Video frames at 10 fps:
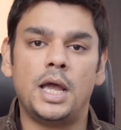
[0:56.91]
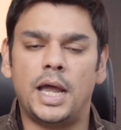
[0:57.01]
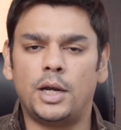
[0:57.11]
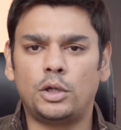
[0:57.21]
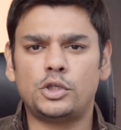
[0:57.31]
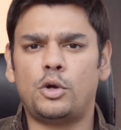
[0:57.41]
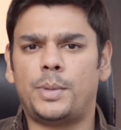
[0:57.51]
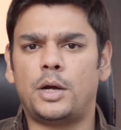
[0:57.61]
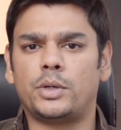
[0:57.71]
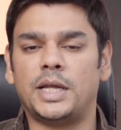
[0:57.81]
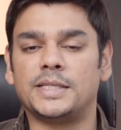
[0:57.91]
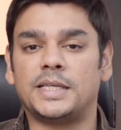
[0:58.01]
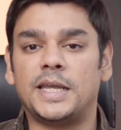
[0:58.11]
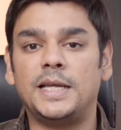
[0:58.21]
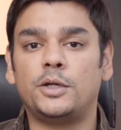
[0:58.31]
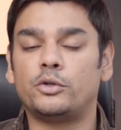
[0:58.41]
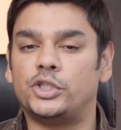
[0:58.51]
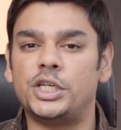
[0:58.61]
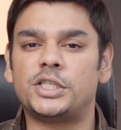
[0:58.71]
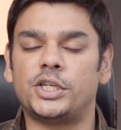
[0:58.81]
and also about its Helio
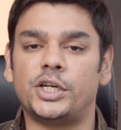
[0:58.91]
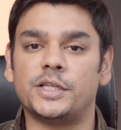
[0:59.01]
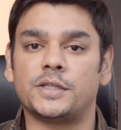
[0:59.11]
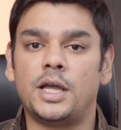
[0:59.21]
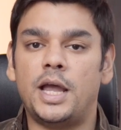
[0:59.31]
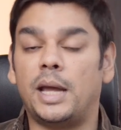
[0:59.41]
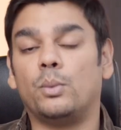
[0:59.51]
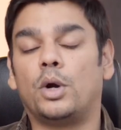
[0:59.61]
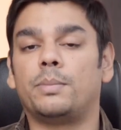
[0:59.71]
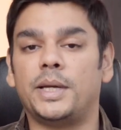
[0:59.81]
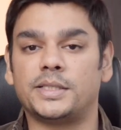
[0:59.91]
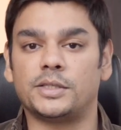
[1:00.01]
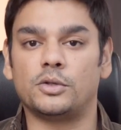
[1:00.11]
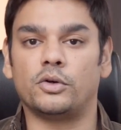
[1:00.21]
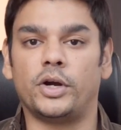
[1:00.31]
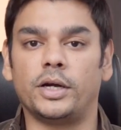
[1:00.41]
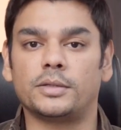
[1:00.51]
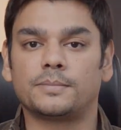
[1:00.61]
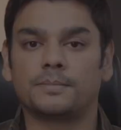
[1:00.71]
G series and what makes it so great.